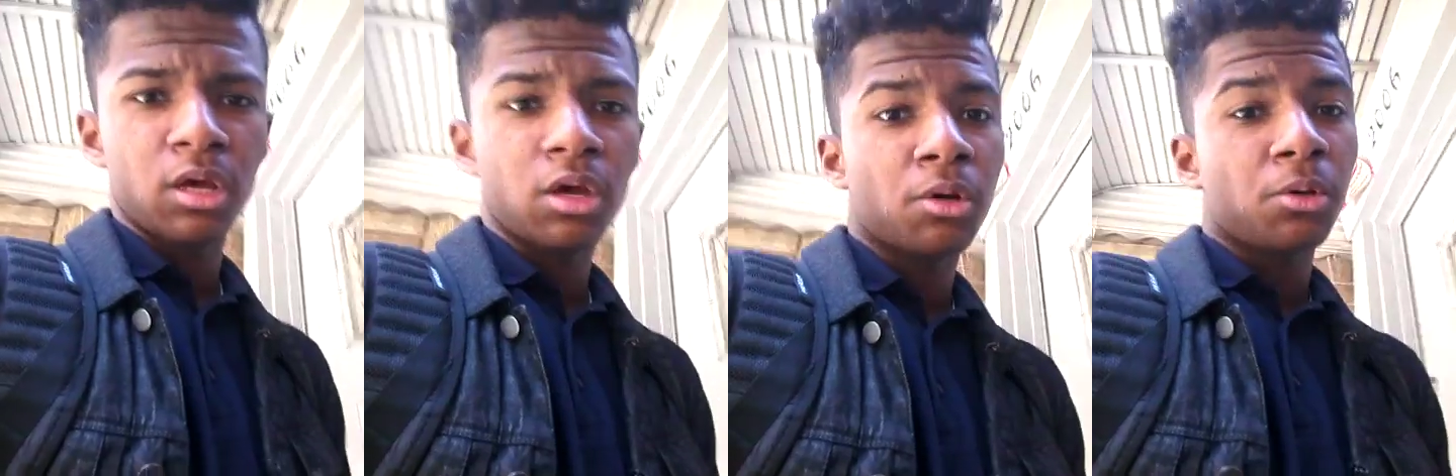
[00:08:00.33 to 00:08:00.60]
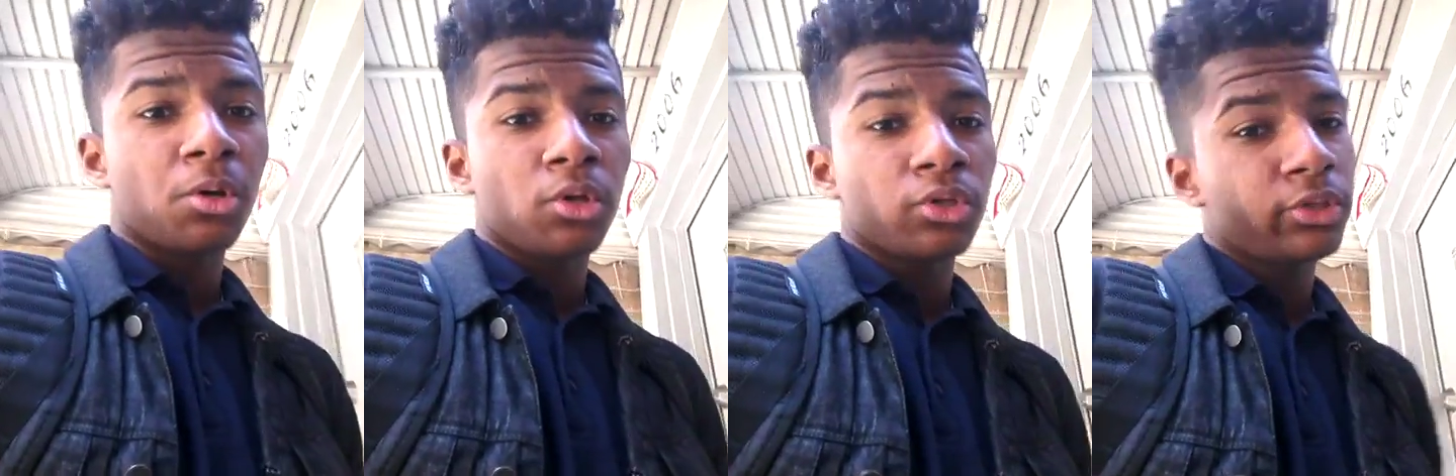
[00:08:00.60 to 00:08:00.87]

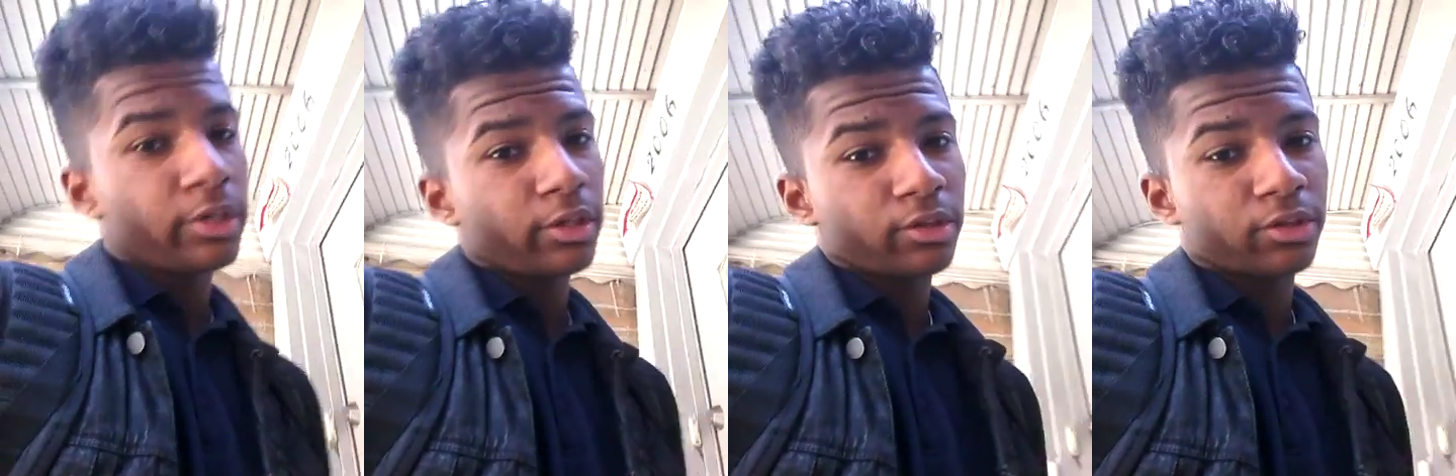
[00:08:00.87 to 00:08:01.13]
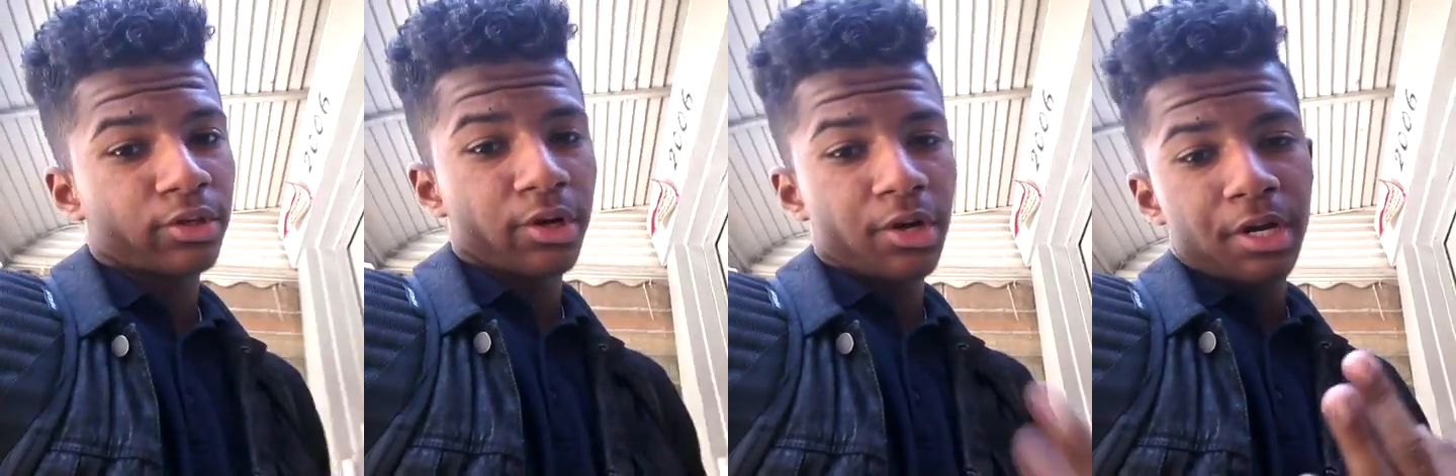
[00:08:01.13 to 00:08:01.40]
go to the
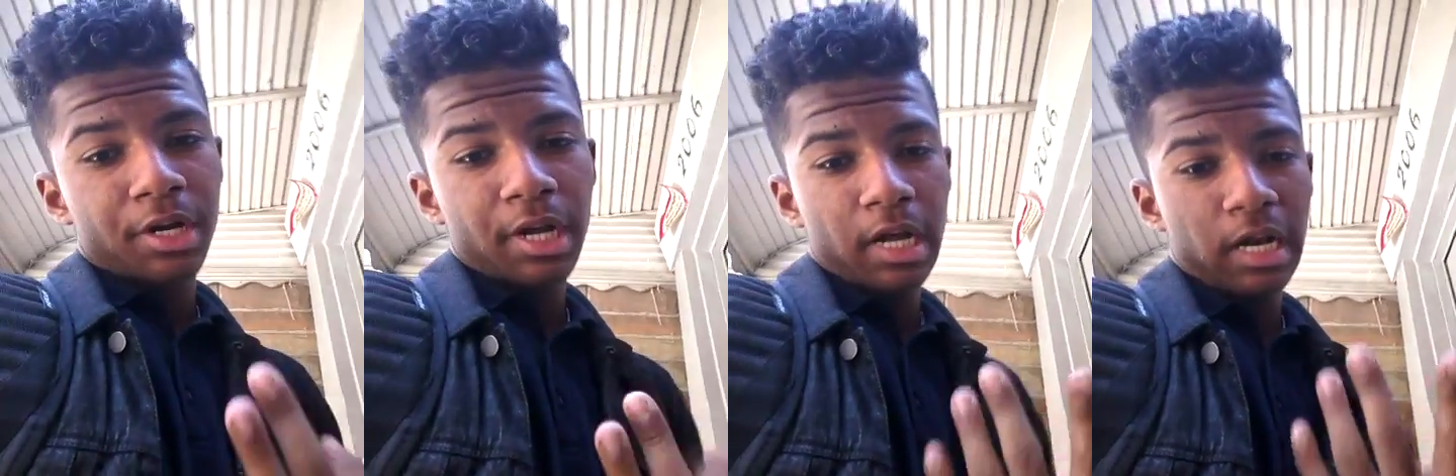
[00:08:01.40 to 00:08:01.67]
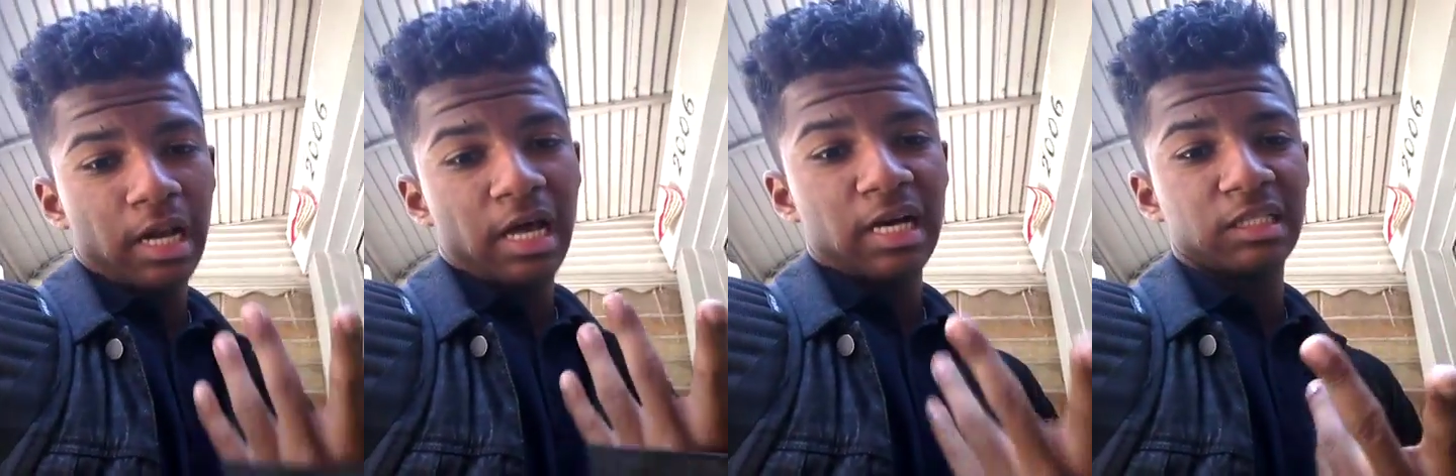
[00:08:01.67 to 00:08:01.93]
third
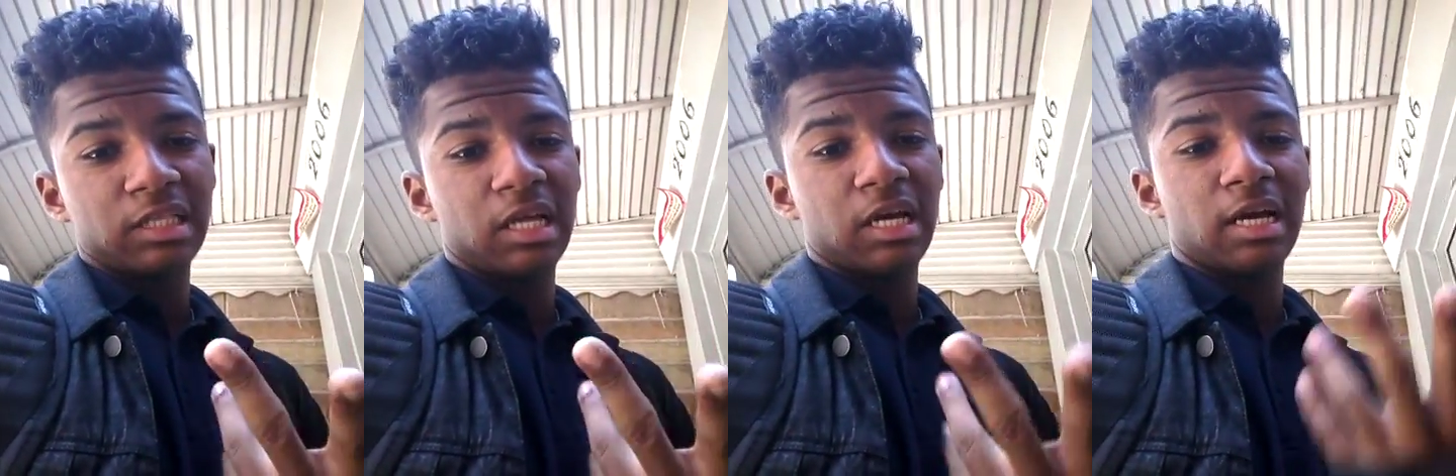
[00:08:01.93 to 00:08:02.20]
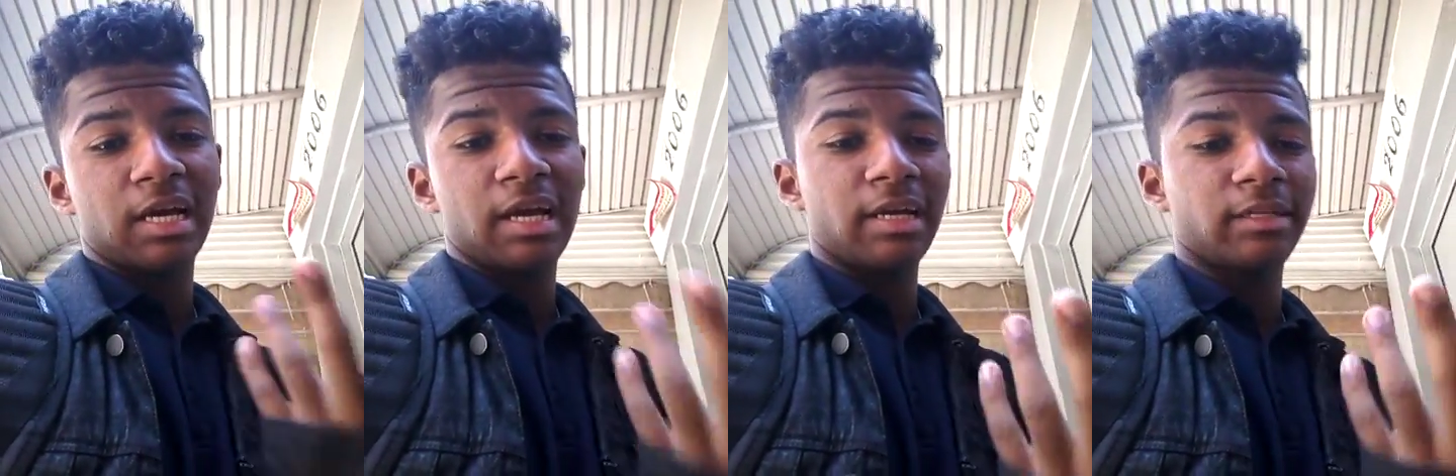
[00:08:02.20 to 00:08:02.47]
and last thing
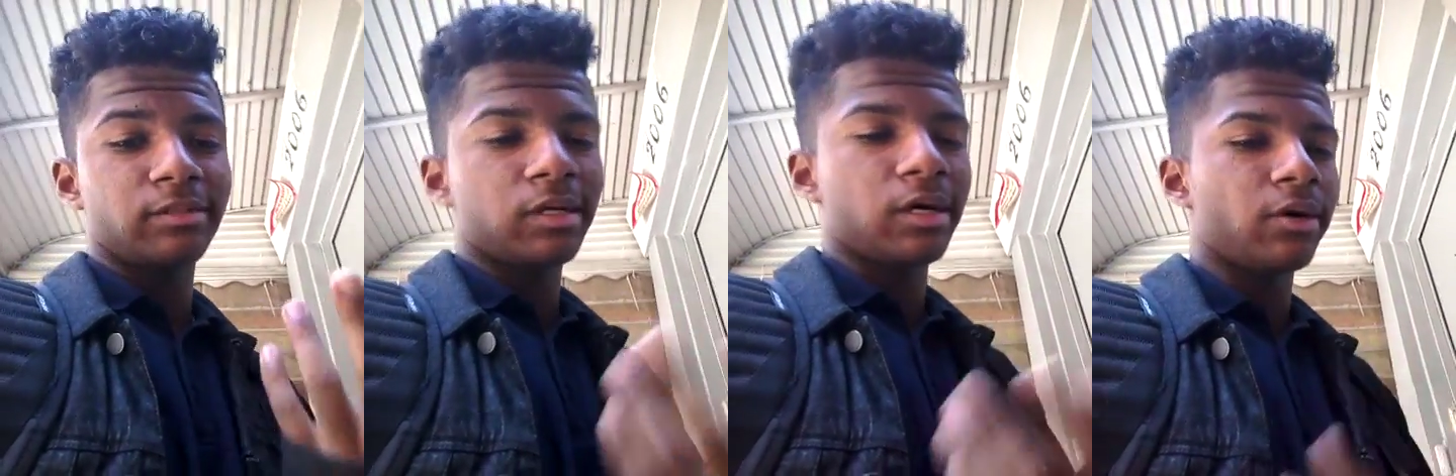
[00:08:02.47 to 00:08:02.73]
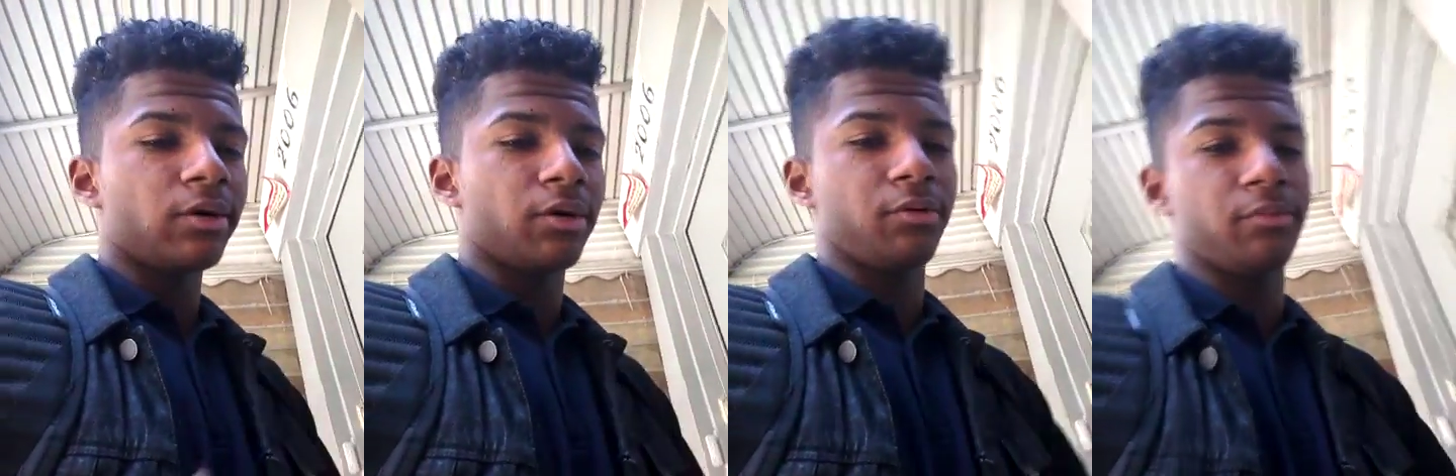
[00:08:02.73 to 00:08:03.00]
I gotta
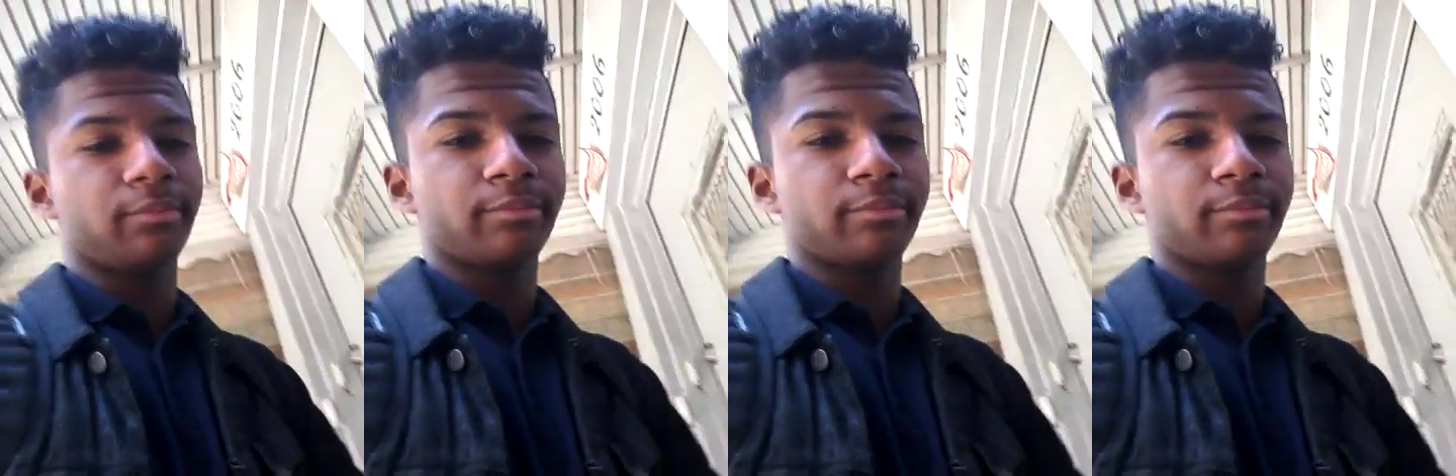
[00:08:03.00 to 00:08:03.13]
tell you.